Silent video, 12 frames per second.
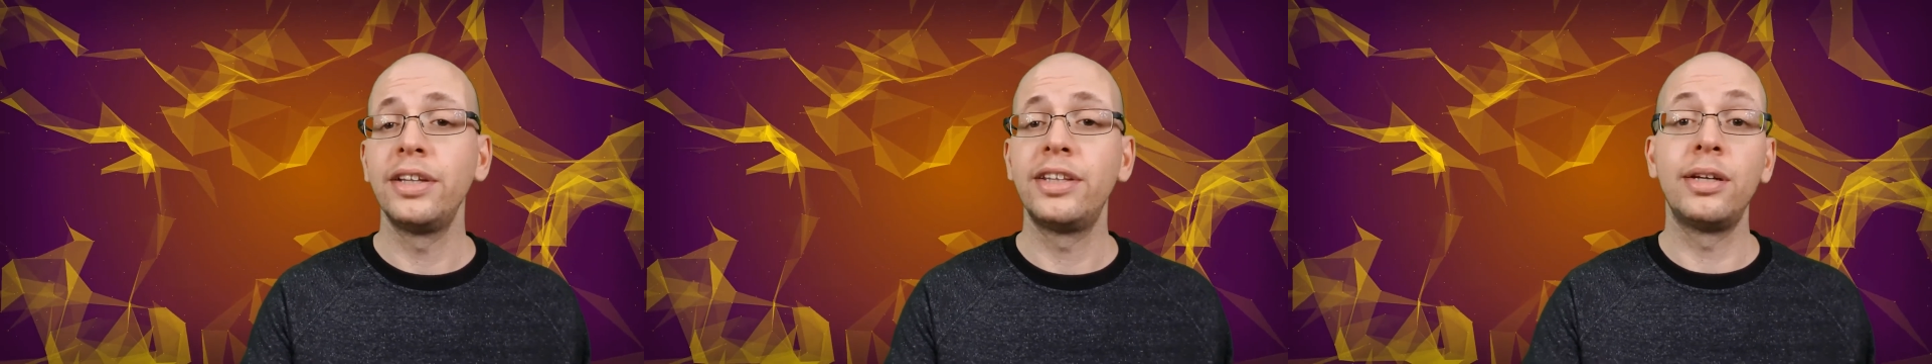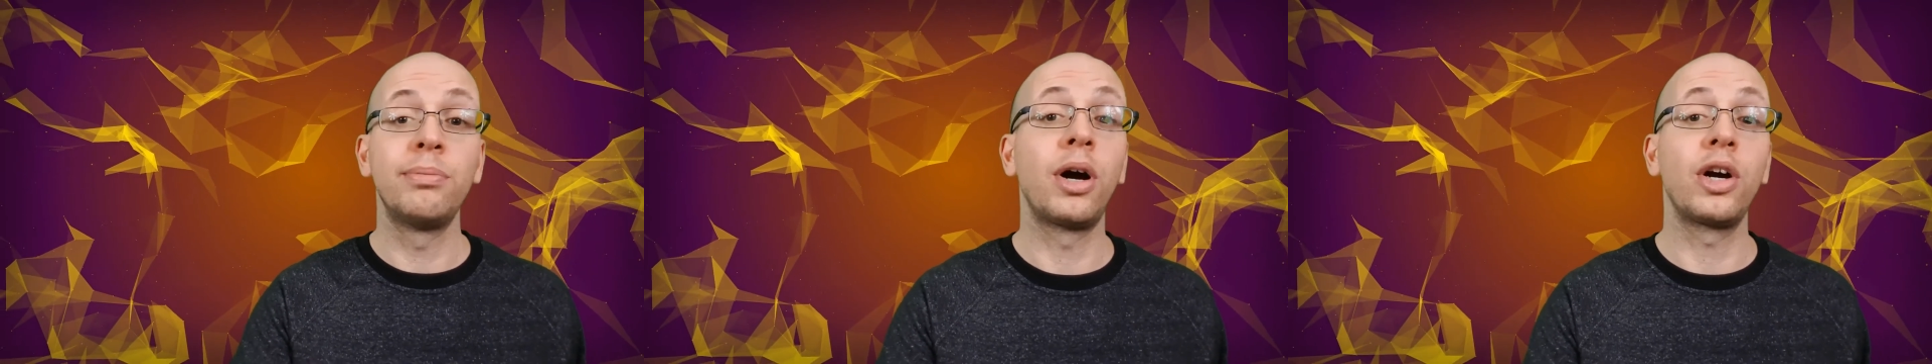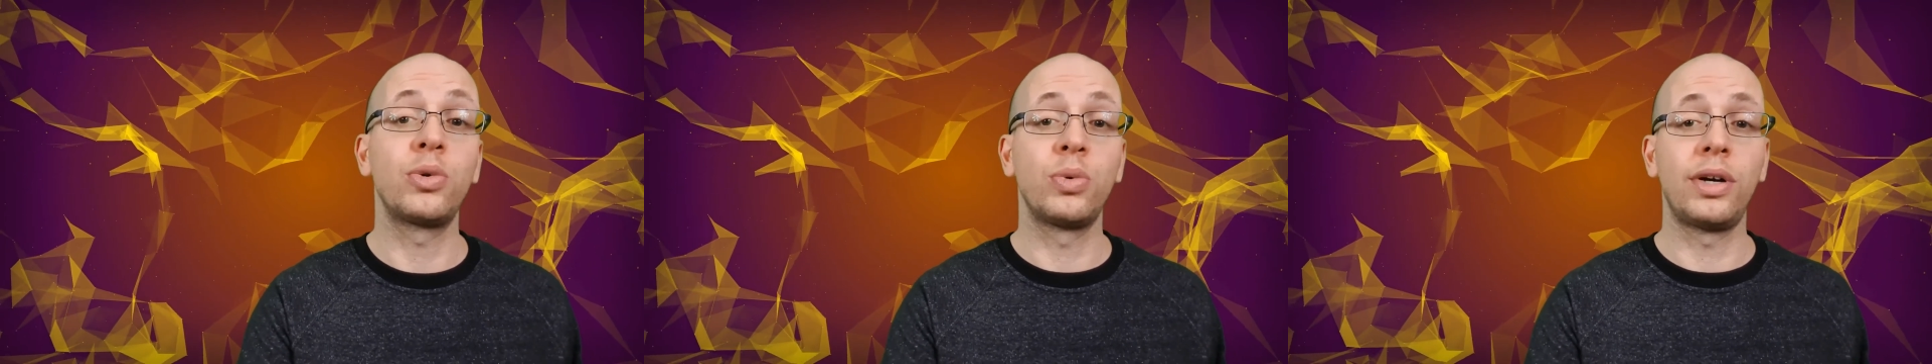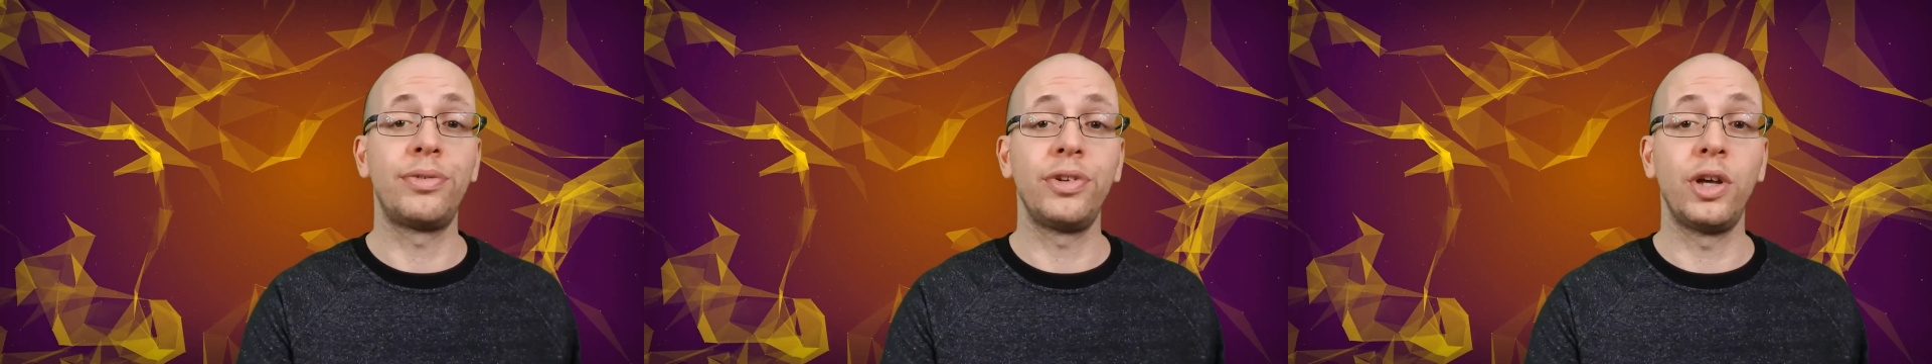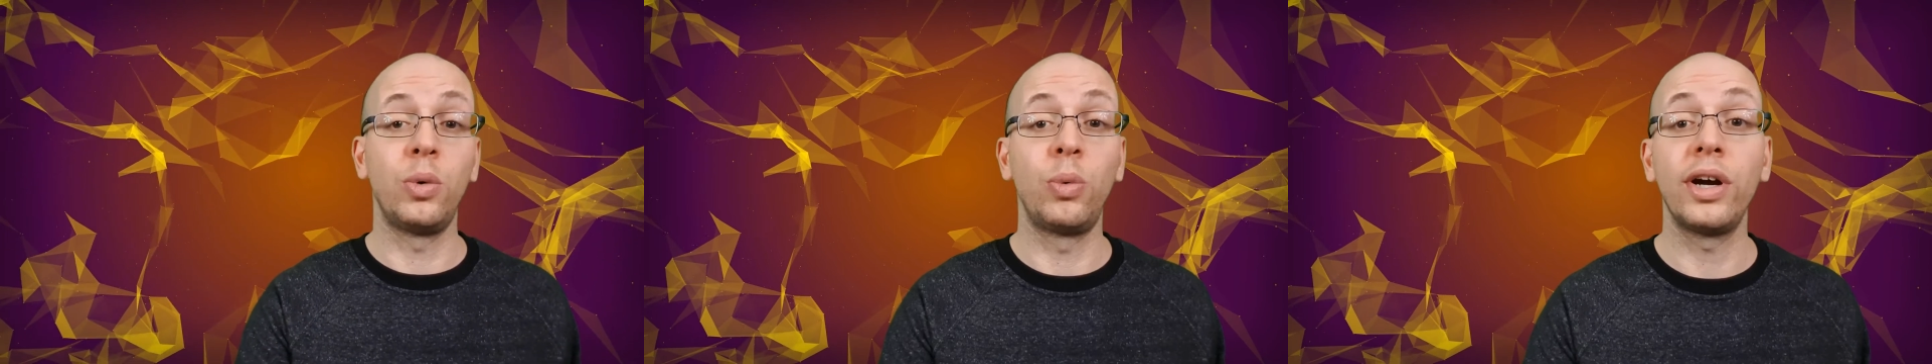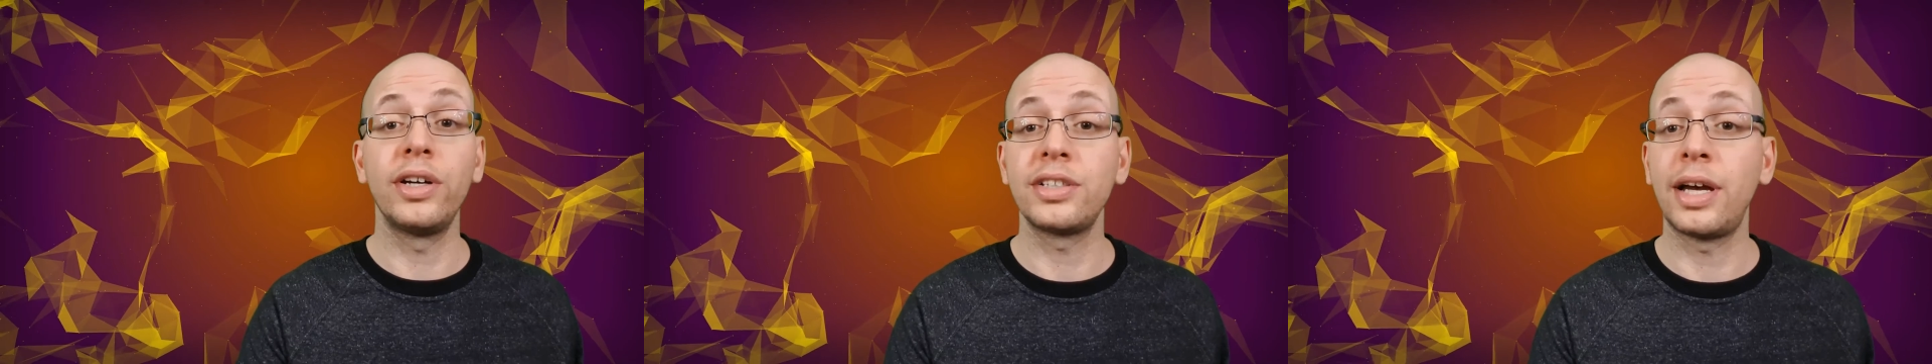than Mark Ruffalo,
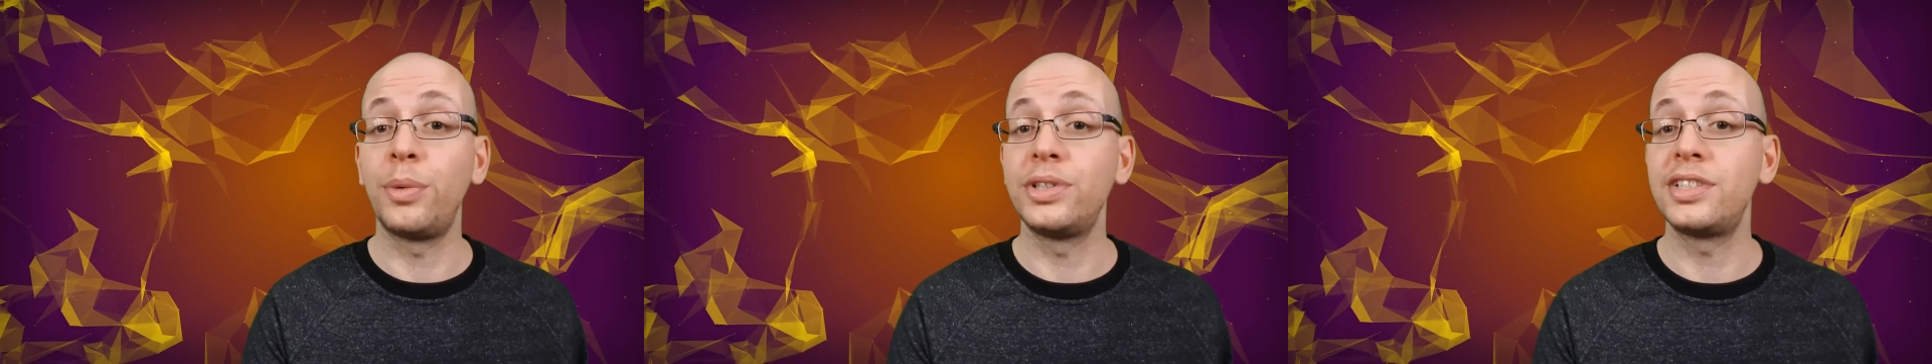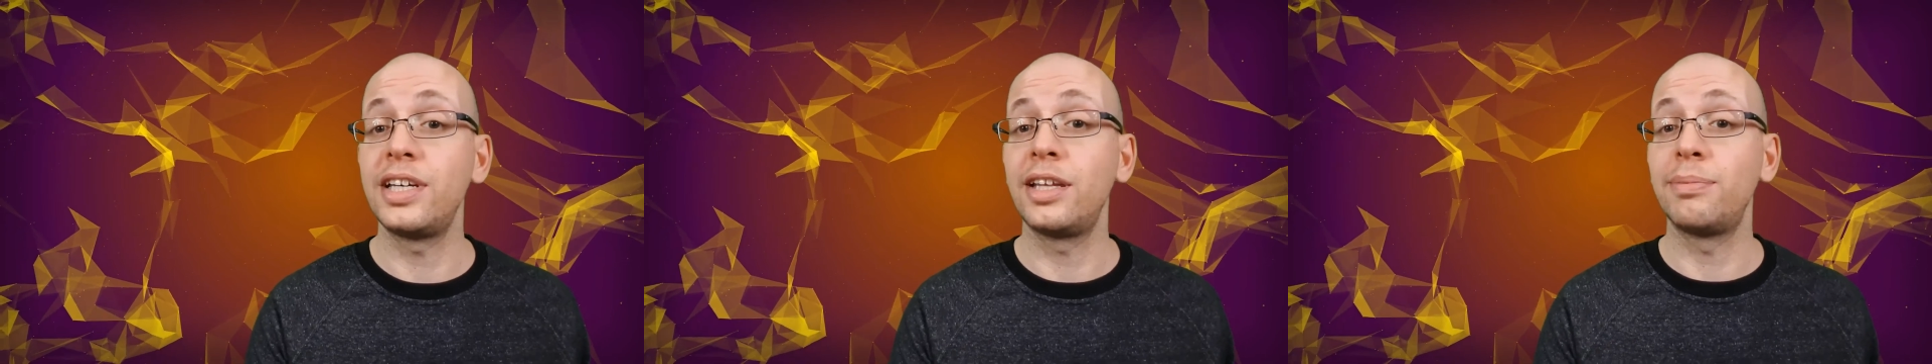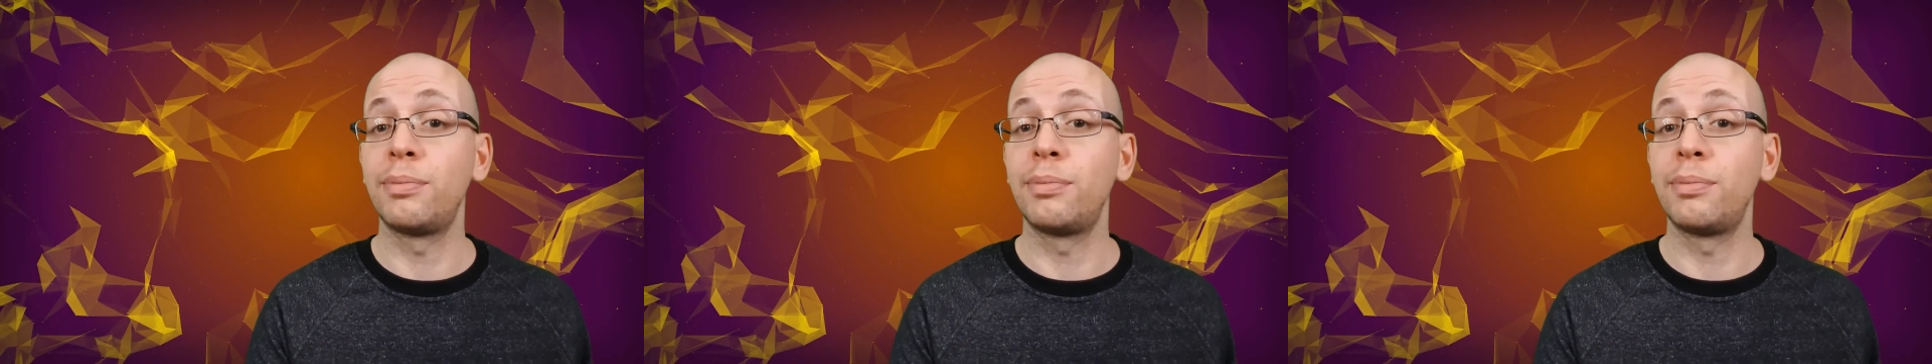whereas I would say that